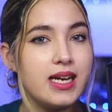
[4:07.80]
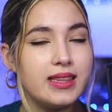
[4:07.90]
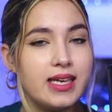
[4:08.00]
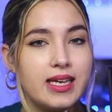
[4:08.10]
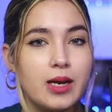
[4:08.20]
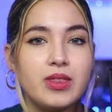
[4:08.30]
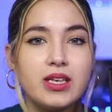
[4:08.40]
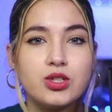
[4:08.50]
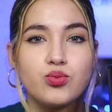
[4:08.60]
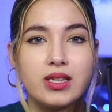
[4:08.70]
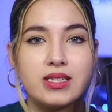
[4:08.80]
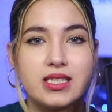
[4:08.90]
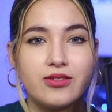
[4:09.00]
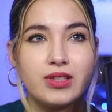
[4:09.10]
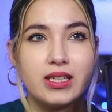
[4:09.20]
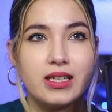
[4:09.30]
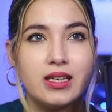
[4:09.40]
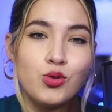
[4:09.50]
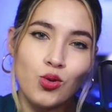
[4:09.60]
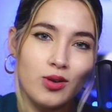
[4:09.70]
and they kept things relatively
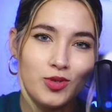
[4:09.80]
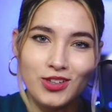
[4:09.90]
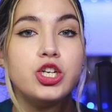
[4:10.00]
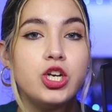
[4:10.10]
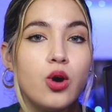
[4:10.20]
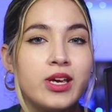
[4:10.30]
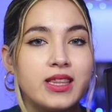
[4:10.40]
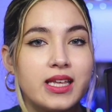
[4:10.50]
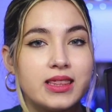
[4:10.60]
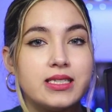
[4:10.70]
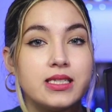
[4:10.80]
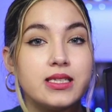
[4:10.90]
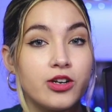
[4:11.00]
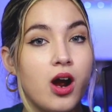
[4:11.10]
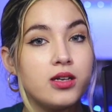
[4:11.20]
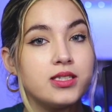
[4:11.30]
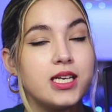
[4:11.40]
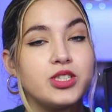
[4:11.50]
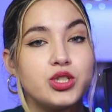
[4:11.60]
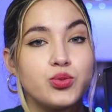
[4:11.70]
normal, knowing that this is their
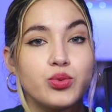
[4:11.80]
concept, it's